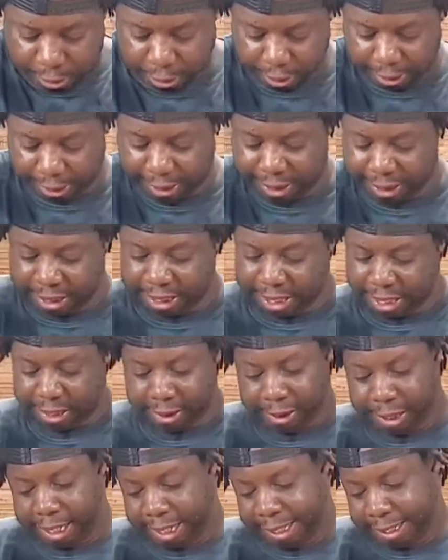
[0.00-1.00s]
Like I said, I
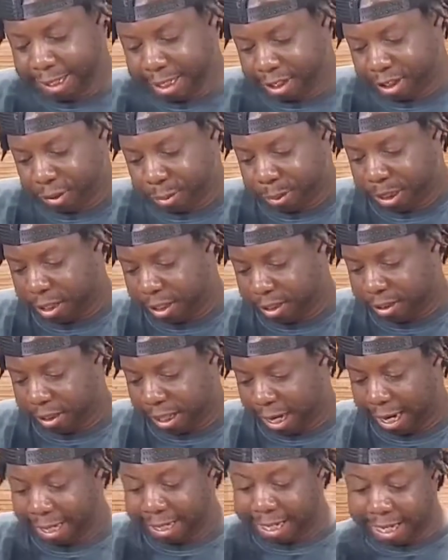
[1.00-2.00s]
like this because
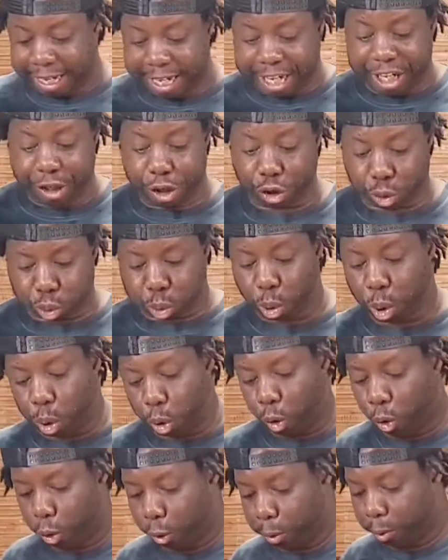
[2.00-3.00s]
I can
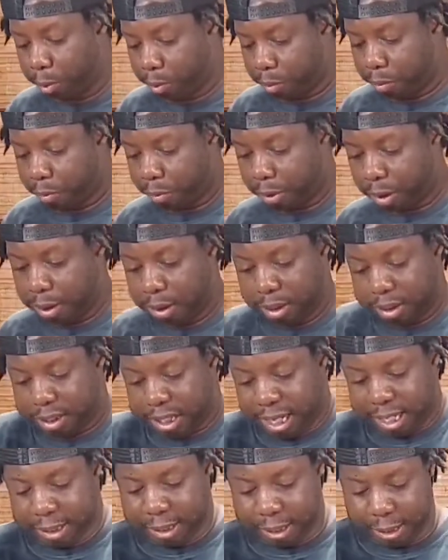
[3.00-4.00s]
control the
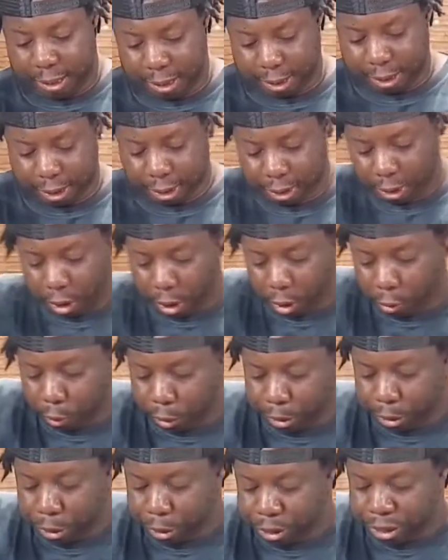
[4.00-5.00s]
size of this.
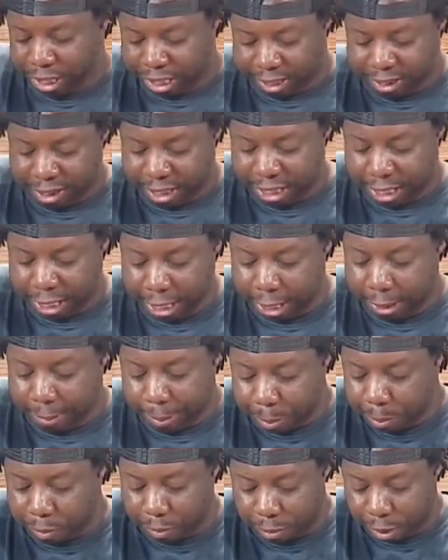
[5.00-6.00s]
When you're zesting it,
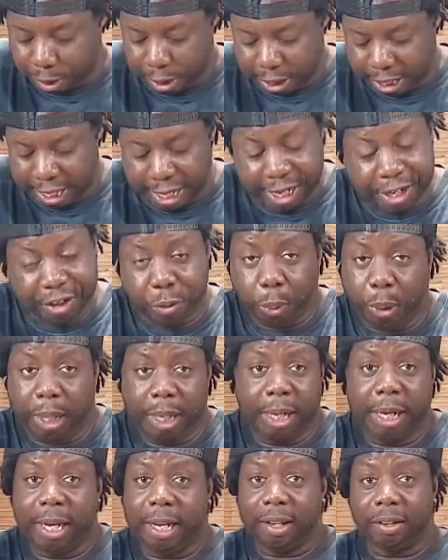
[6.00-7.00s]
it is what
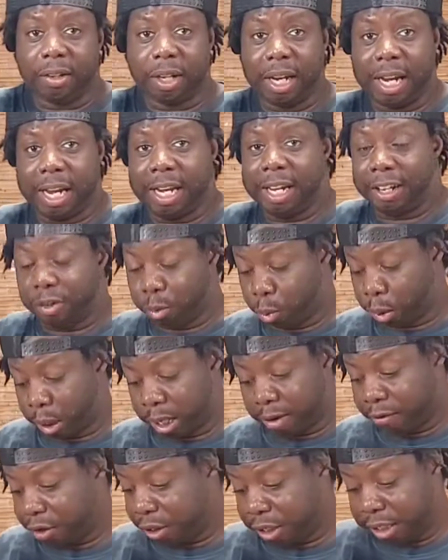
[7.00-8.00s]
it is. It is
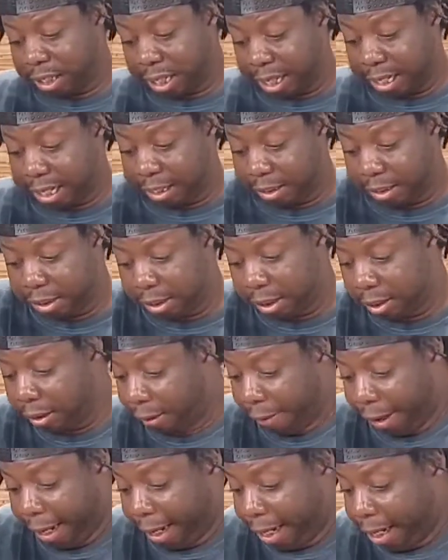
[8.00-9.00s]
whatever size
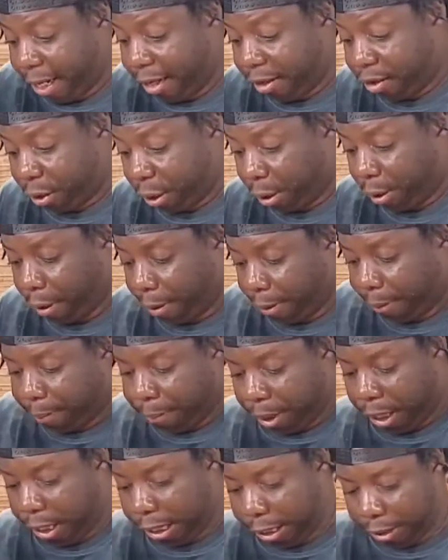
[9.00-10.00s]
it is.
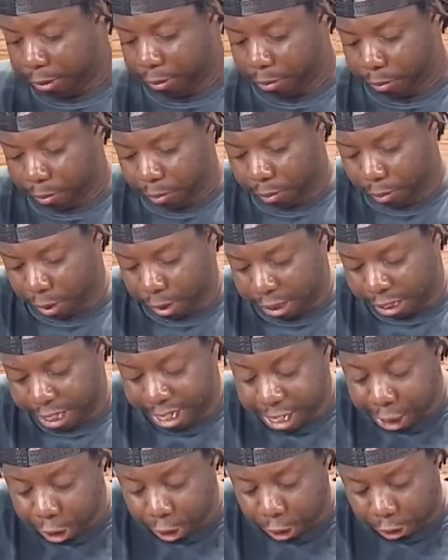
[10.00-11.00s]
But
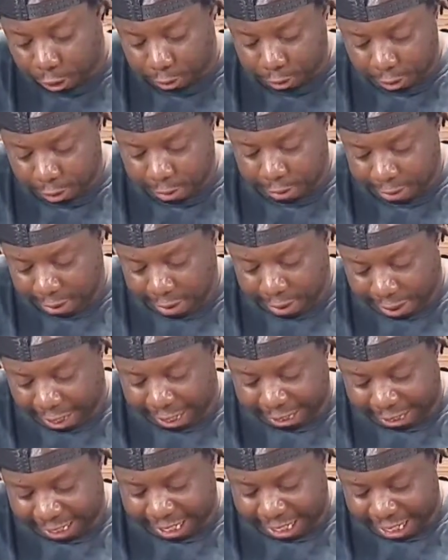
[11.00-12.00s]
here,
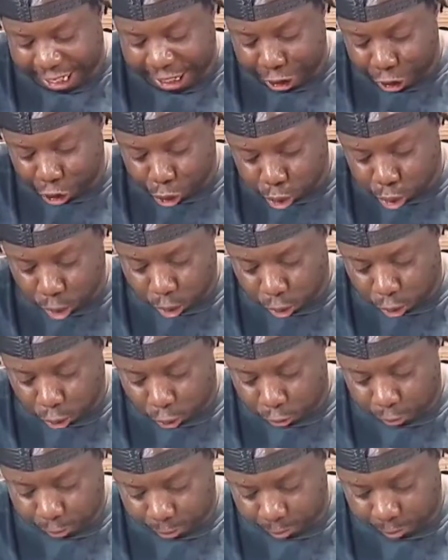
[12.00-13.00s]
I can control